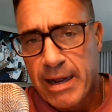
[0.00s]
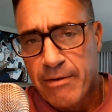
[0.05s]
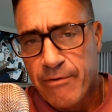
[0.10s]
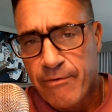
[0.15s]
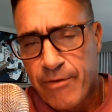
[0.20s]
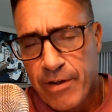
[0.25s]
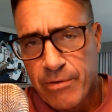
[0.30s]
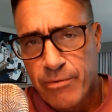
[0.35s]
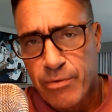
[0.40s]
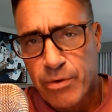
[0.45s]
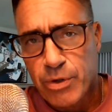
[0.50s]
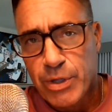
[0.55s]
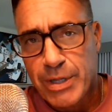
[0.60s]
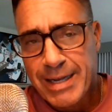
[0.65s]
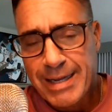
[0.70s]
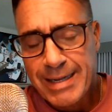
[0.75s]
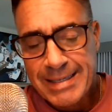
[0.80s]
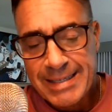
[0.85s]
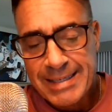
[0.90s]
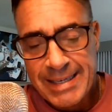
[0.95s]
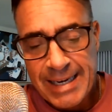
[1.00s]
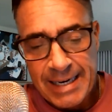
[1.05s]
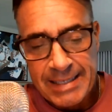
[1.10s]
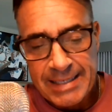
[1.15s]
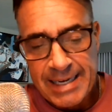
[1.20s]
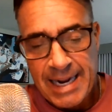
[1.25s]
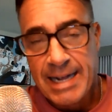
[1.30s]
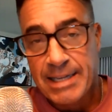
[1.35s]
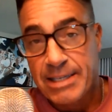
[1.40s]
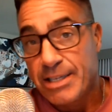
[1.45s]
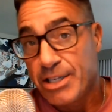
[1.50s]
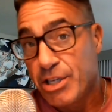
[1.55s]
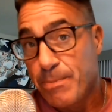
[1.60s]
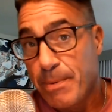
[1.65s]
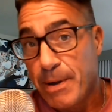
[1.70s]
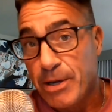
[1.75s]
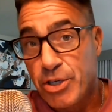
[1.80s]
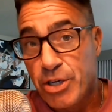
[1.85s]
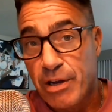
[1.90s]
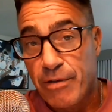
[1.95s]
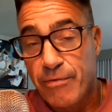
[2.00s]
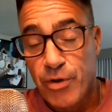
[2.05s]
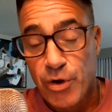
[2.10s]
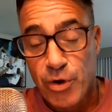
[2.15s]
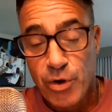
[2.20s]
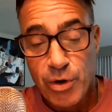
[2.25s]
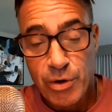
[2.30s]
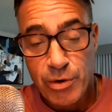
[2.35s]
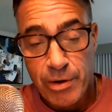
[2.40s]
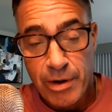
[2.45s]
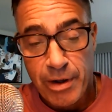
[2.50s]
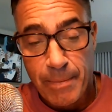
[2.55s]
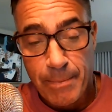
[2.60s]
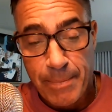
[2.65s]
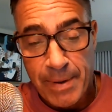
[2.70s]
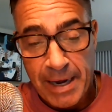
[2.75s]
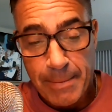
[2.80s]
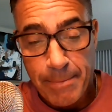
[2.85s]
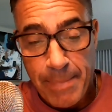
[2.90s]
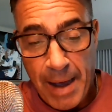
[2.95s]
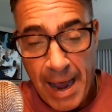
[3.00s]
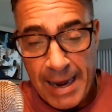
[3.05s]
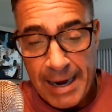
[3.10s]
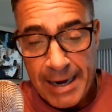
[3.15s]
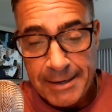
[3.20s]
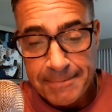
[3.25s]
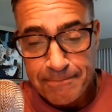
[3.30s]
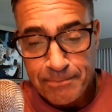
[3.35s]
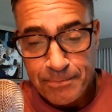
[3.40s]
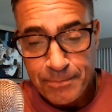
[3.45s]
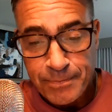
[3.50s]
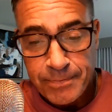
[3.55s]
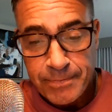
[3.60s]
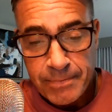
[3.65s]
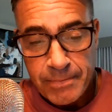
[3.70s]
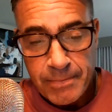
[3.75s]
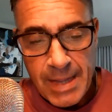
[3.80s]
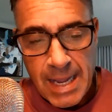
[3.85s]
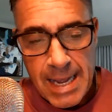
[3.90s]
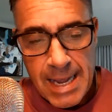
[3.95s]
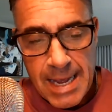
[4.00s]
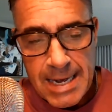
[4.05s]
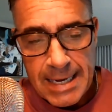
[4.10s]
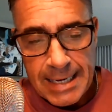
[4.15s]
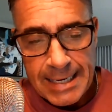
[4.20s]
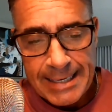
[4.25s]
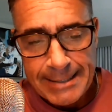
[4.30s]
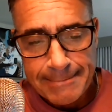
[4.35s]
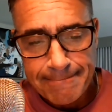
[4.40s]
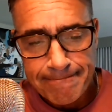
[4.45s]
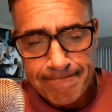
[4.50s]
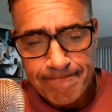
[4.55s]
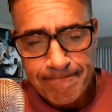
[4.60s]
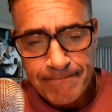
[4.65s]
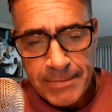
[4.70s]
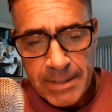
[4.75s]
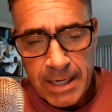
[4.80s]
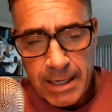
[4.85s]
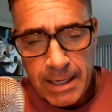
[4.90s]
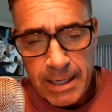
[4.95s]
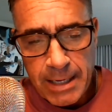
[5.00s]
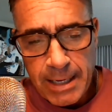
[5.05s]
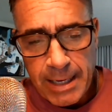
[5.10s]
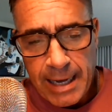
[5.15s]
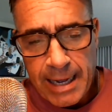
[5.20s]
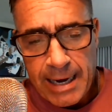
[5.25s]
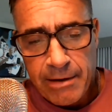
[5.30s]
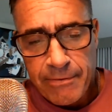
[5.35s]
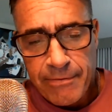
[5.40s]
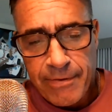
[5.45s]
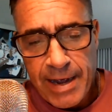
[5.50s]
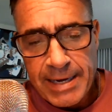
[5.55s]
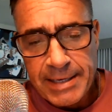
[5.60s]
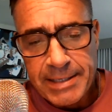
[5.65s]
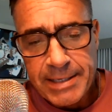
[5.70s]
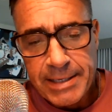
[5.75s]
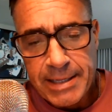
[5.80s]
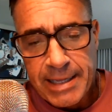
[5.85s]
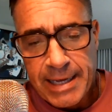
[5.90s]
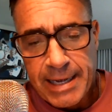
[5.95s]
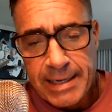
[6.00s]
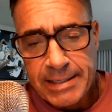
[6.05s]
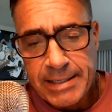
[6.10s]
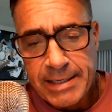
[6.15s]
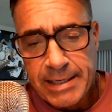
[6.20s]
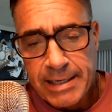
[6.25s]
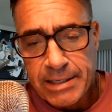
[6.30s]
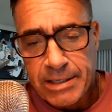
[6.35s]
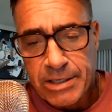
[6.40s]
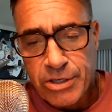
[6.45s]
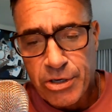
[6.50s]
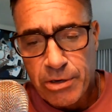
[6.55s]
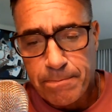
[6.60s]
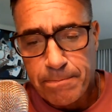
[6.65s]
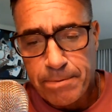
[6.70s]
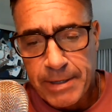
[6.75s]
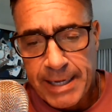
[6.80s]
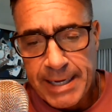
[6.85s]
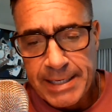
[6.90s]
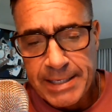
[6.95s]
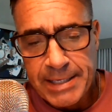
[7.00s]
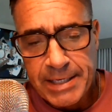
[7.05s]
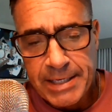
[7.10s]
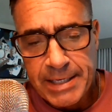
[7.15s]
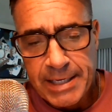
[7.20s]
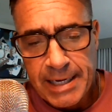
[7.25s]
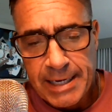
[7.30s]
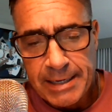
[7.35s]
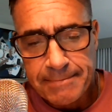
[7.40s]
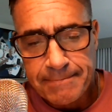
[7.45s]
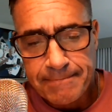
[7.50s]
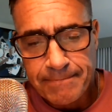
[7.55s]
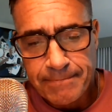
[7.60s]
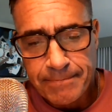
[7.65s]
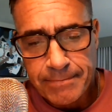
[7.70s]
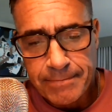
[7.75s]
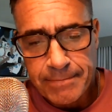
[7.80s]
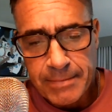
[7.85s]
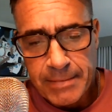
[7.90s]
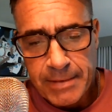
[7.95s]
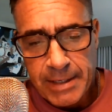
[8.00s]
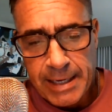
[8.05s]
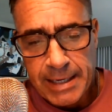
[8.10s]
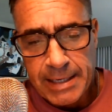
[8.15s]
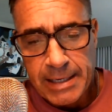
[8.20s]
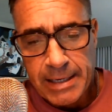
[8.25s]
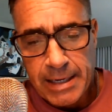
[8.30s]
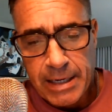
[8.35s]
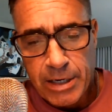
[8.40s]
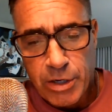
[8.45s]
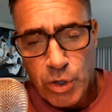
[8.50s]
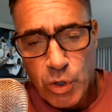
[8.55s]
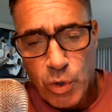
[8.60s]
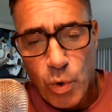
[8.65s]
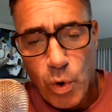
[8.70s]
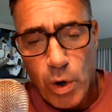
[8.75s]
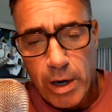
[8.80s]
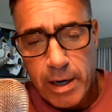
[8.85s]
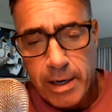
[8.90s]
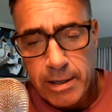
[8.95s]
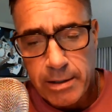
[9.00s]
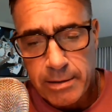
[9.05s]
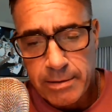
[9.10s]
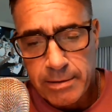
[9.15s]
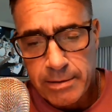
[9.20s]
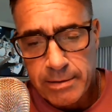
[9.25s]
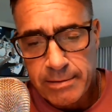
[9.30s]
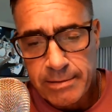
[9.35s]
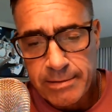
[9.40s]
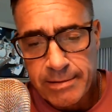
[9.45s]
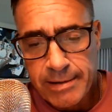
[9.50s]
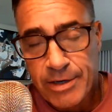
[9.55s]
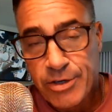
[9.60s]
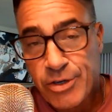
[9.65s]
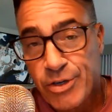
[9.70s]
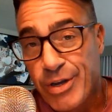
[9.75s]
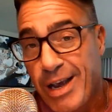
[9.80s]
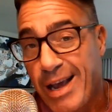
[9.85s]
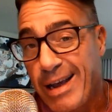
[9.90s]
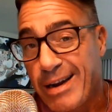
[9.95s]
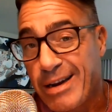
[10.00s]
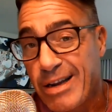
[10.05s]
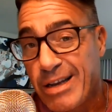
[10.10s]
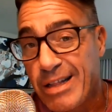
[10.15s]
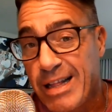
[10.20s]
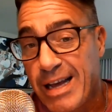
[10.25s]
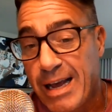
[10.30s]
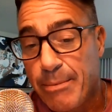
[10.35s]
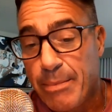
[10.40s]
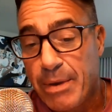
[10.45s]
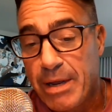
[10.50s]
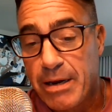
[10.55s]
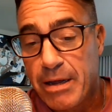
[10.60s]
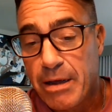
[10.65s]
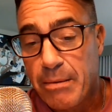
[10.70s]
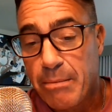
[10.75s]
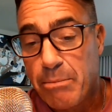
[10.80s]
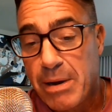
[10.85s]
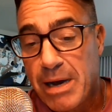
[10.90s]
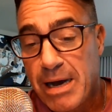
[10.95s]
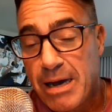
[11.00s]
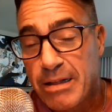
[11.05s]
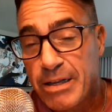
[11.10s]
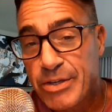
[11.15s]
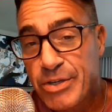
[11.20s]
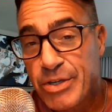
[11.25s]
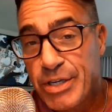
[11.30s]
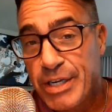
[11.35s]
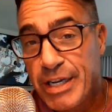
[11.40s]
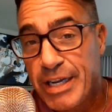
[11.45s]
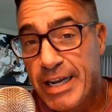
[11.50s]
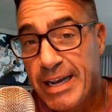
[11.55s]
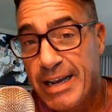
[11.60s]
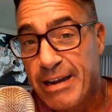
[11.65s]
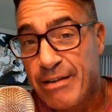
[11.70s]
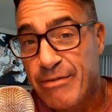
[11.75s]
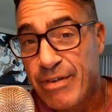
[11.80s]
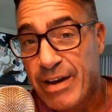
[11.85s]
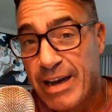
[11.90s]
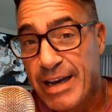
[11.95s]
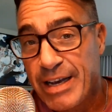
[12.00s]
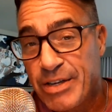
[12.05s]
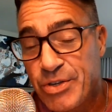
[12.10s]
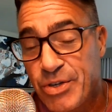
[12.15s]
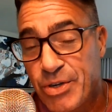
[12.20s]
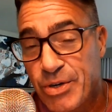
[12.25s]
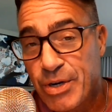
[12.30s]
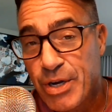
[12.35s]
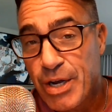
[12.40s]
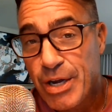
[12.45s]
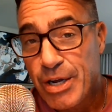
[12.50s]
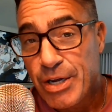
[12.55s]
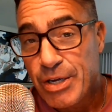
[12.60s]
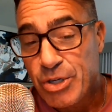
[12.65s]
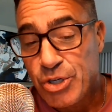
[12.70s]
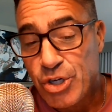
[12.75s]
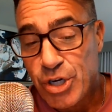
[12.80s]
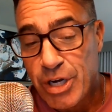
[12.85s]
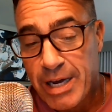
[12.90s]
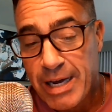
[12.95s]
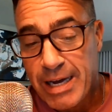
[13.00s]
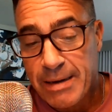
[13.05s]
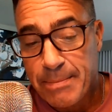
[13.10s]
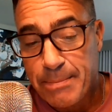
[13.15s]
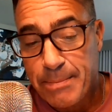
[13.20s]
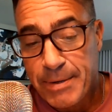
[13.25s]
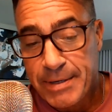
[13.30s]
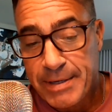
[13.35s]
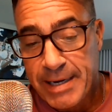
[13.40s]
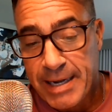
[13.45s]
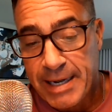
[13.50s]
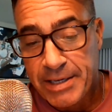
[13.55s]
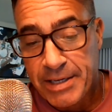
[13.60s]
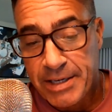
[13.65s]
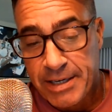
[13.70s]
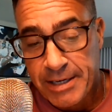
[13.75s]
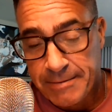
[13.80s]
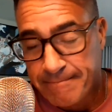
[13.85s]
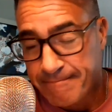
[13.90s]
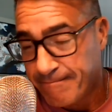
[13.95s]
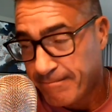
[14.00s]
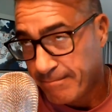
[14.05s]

and federal diktats, especially if you're a big bank? At an event that took place in New York, actually had climate policy advisor John Podesta.